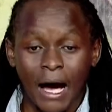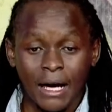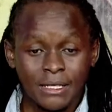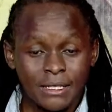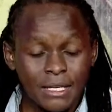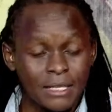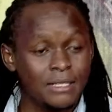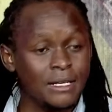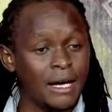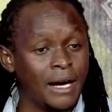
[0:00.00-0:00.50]

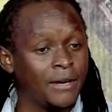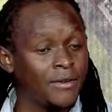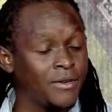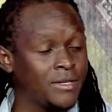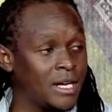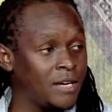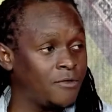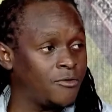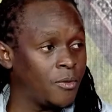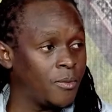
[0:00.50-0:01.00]
Since I
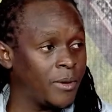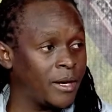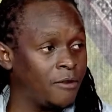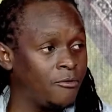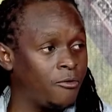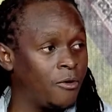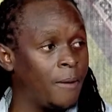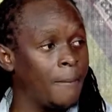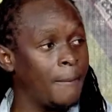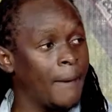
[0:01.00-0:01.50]
resigned from K
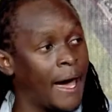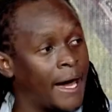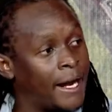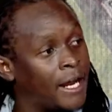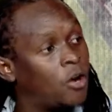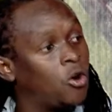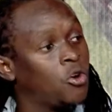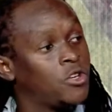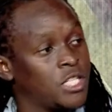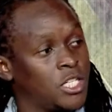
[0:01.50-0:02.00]
four, and
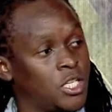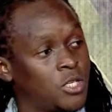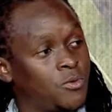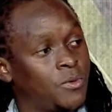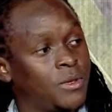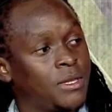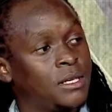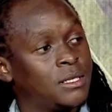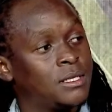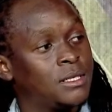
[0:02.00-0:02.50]
I continued
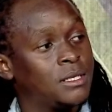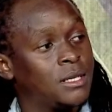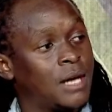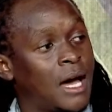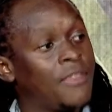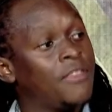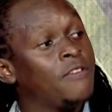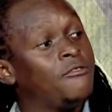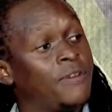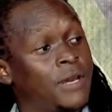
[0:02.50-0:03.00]
with it
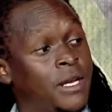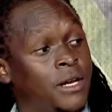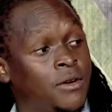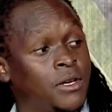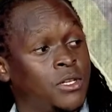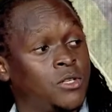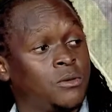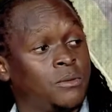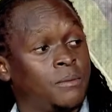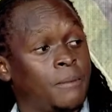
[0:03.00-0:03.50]
at the
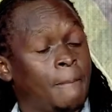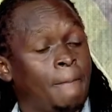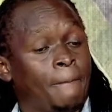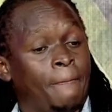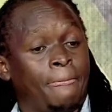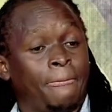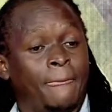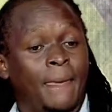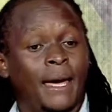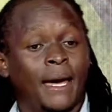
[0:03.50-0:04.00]
Federation.
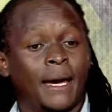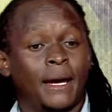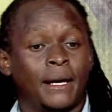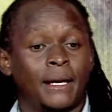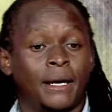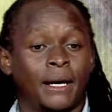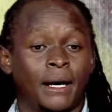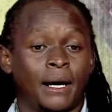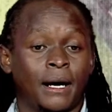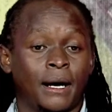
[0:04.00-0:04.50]

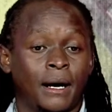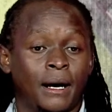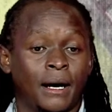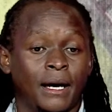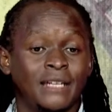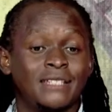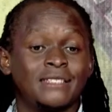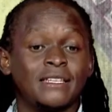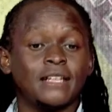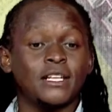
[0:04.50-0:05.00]
And uh,
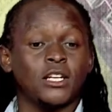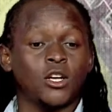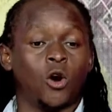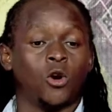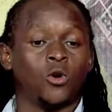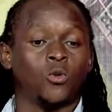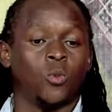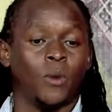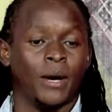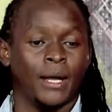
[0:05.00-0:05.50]
it started
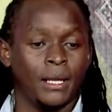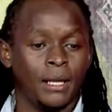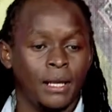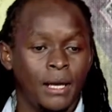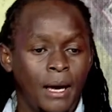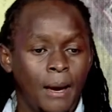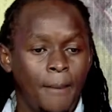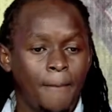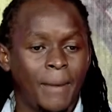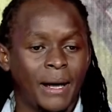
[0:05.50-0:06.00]
on well,
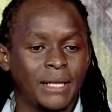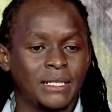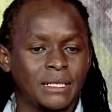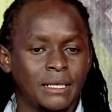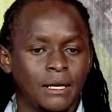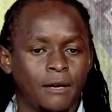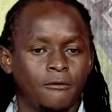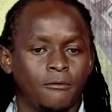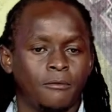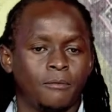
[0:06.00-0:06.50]
but
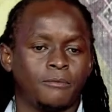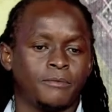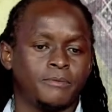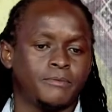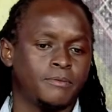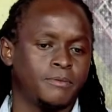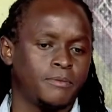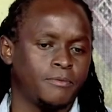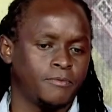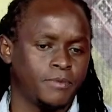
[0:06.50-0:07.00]

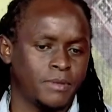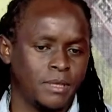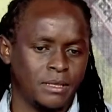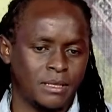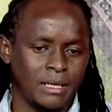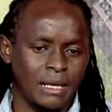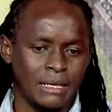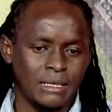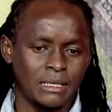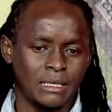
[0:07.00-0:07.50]

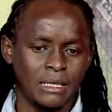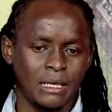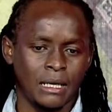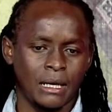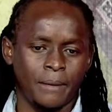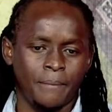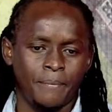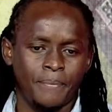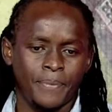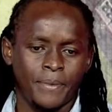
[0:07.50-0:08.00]
since last
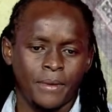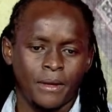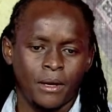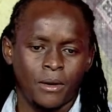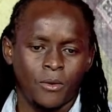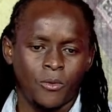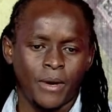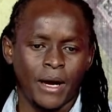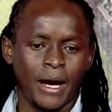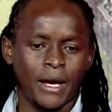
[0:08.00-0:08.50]
year,
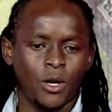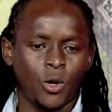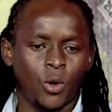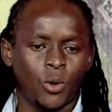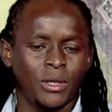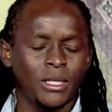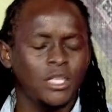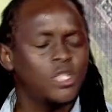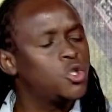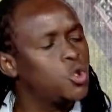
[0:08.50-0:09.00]
we had
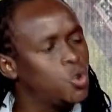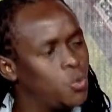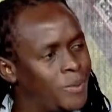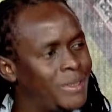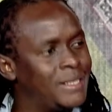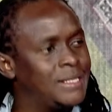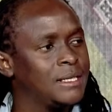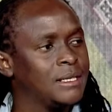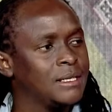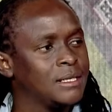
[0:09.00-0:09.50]
only two
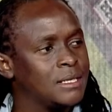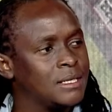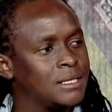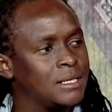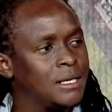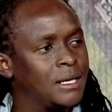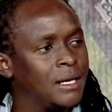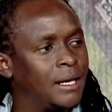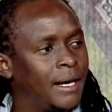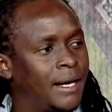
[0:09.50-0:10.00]
meetings.
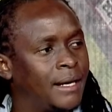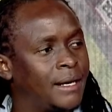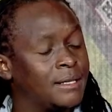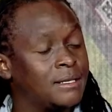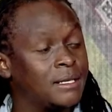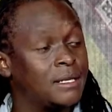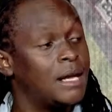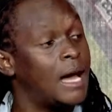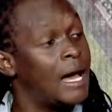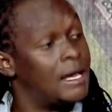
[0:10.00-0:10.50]
And I
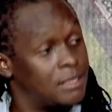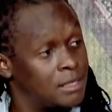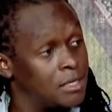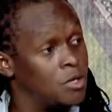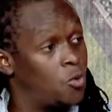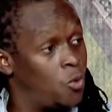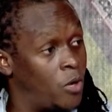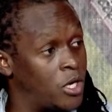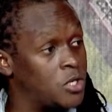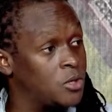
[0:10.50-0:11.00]
started asking
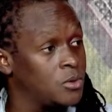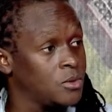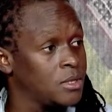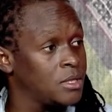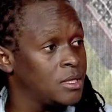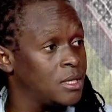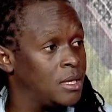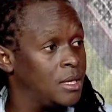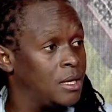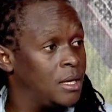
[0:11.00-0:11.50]

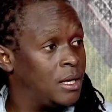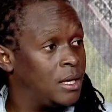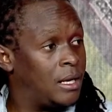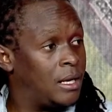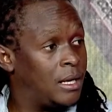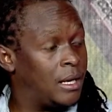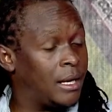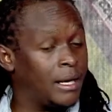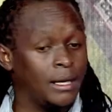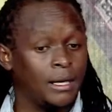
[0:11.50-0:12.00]
questions,
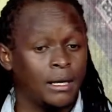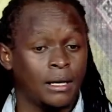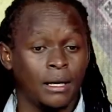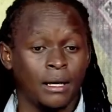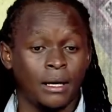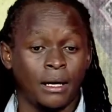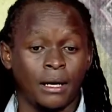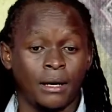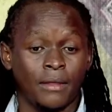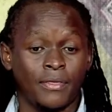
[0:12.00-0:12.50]
like
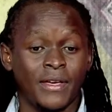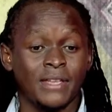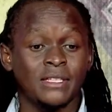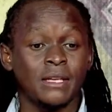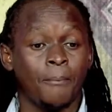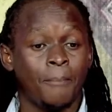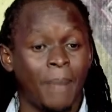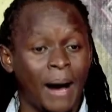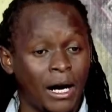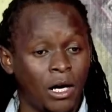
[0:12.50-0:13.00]
uh, there's
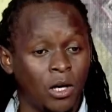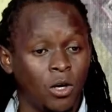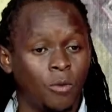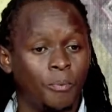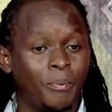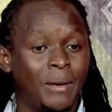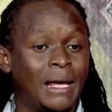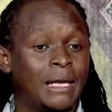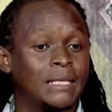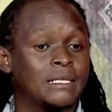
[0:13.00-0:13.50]
a
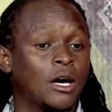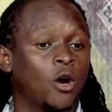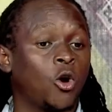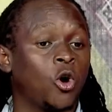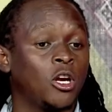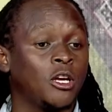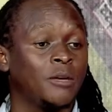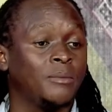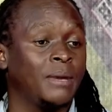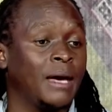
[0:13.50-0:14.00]
backlog. Players are
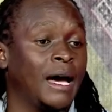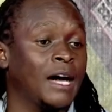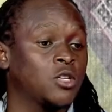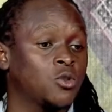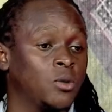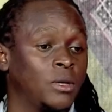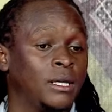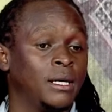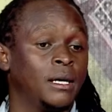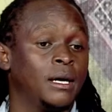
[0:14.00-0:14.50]
calling me
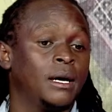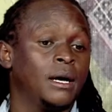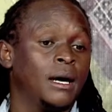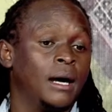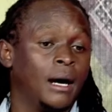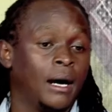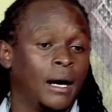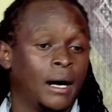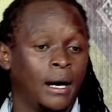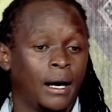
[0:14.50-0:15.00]
actually
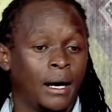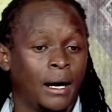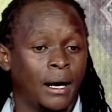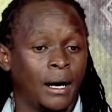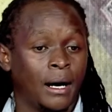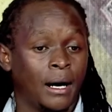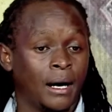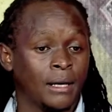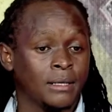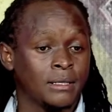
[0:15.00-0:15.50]

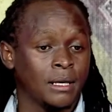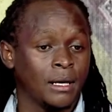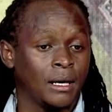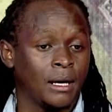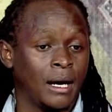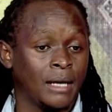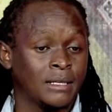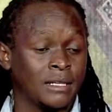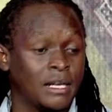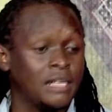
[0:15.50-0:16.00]
uh, as
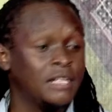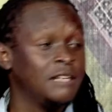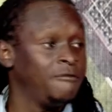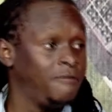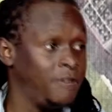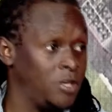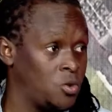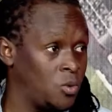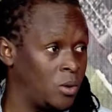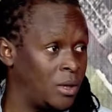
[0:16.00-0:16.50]
a as an
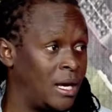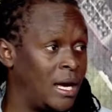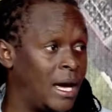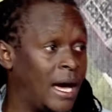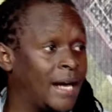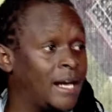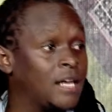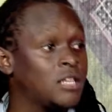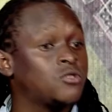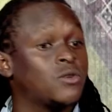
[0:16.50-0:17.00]
individual,
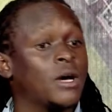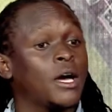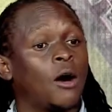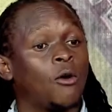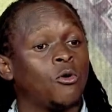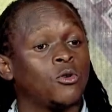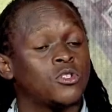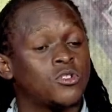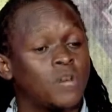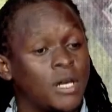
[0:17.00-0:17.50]
and I try I
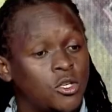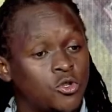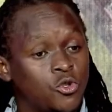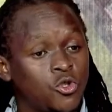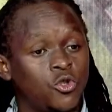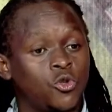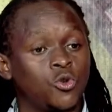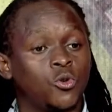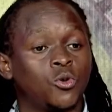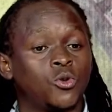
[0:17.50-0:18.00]
was trying to
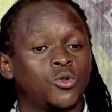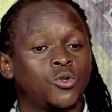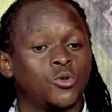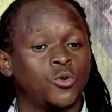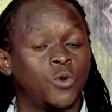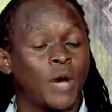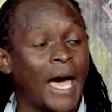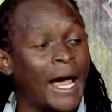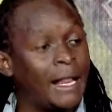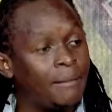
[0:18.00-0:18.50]
you
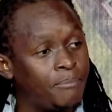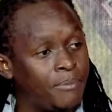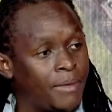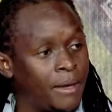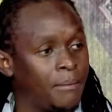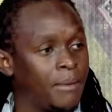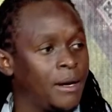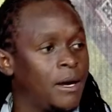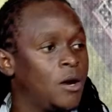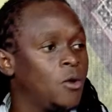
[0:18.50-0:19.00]
to help
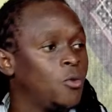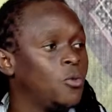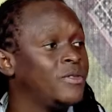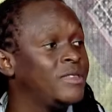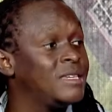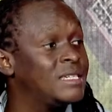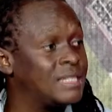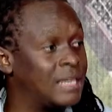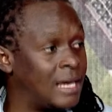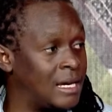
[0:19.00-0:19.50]
them with
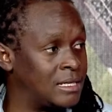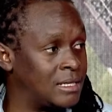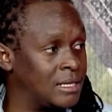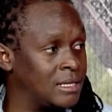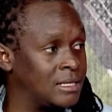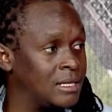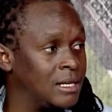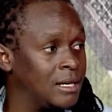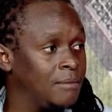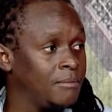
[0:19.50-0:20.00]
these
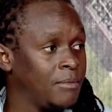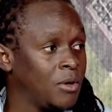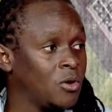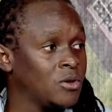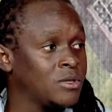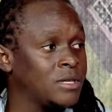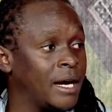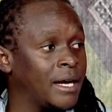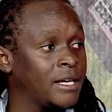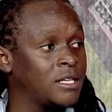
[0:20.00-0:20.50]
cases,
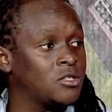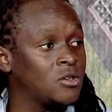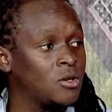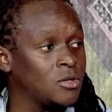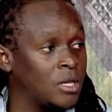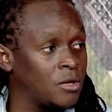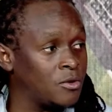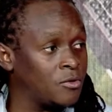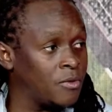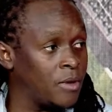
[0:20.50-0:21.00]
because I
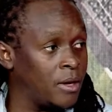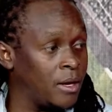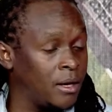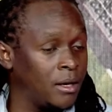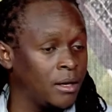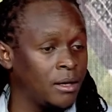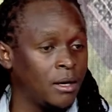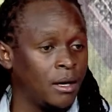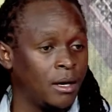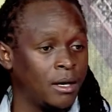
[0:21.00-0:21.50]
sought out
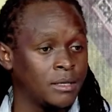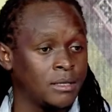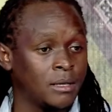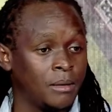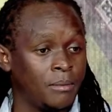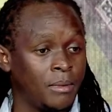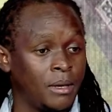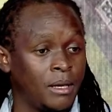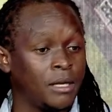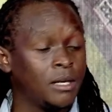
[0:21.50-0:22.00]
the uh,
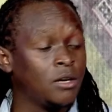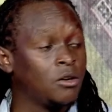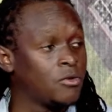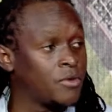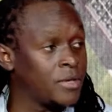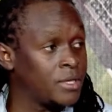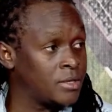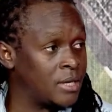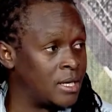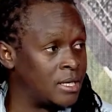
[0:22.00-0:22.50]
some legal
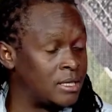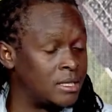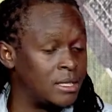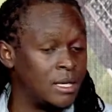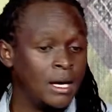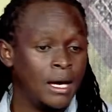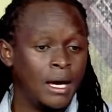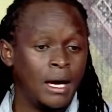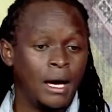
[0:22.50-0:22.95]
redress,